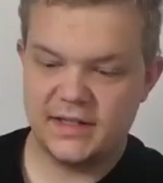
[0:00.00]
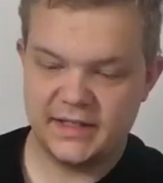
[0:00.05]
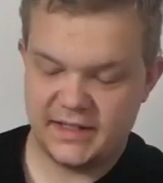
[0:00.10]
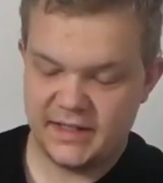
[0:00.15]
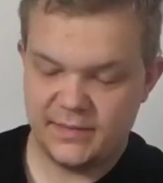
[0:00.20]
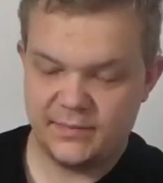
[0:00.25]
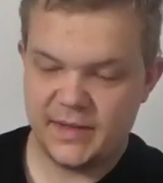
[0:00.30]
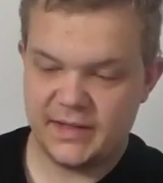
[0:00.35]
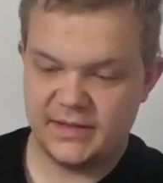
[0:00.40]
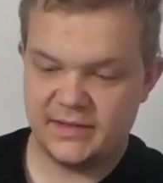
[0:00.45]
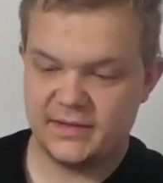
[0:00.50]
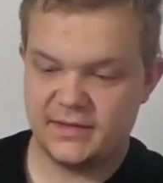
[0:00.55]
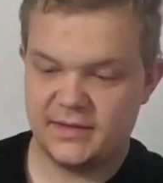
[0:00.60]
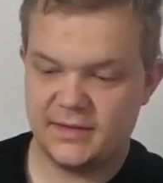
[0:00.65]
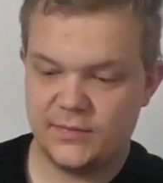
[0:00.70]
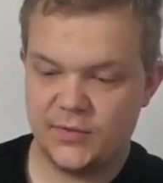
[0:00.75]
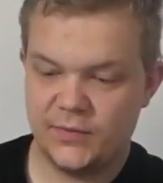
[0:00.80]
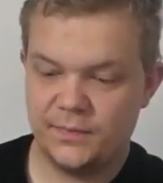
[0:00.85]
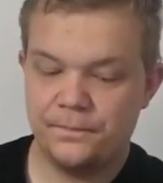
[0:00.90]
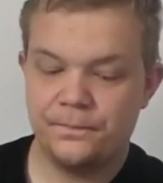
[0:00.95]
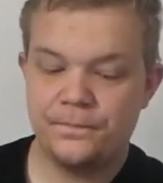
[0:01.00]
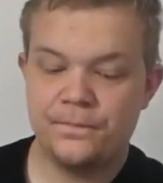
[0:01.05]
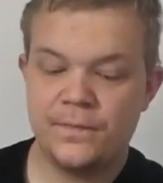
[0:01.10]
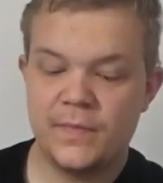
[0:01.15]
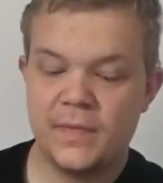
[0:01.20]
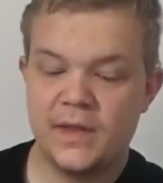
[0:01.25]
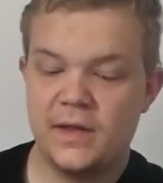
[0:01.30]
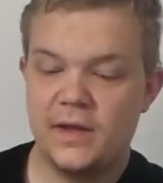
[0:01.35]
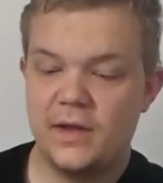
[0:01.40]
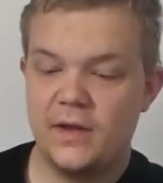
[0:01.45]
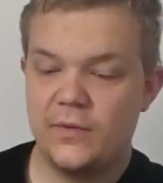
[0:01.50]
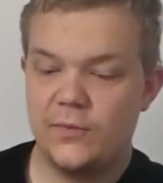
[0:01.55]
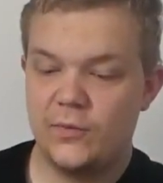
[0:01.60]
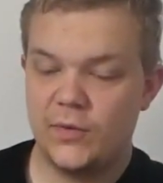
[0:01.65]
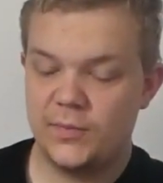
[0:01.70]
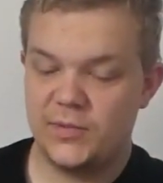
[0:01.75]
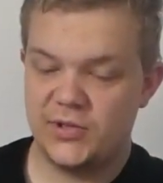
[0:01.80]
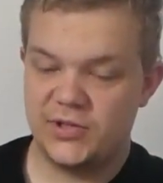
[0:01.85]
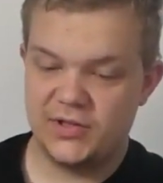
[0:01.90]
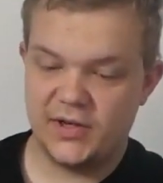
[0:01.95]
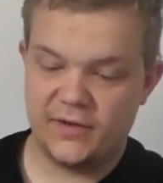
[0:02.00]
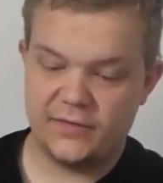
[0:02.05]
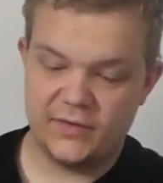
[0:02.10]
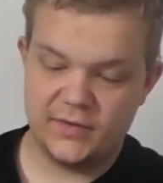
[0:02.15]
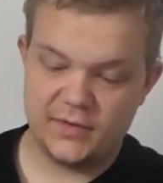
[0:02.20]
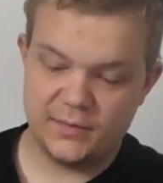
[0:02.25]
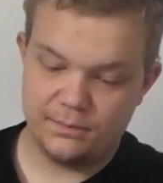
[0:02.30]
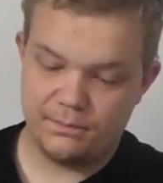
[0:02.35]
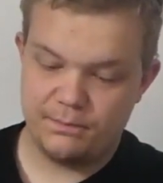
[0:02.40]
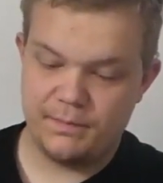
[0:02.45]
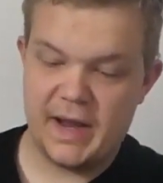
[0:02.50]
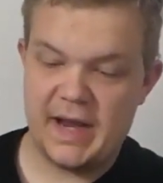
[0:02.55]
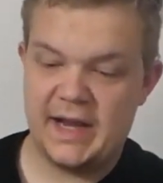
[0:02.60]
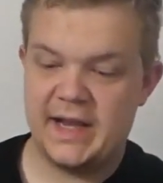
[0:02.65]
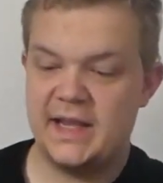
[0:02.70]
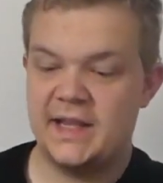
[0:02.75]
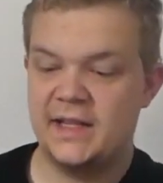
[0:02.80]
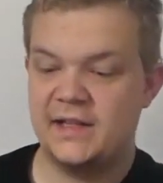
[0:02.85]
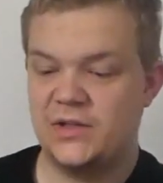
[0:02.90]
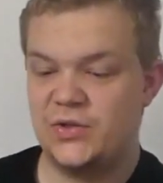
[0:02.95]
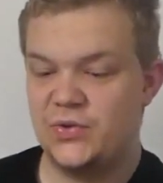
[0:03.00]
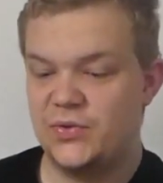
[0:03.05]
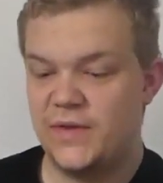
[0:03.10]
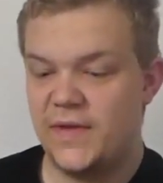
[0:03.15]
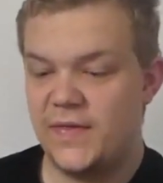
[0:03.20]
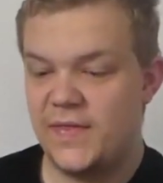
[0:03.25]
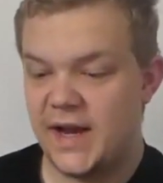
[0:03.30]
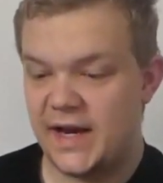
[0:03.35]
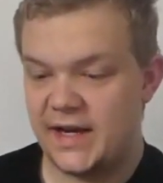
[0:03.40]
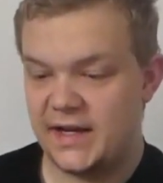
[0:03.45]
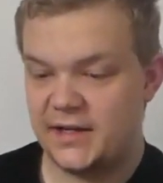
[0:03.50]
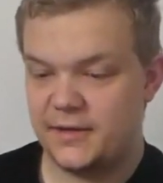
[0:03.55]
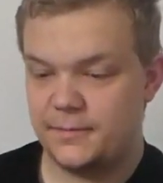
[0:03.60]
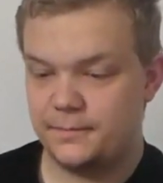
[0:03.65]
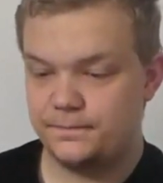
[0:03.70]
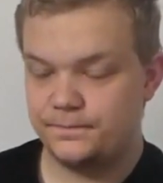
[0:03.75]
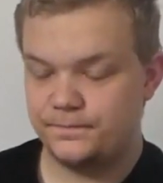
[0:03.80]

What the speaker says: that didn't match the symbol, will be shuffled back into the deck.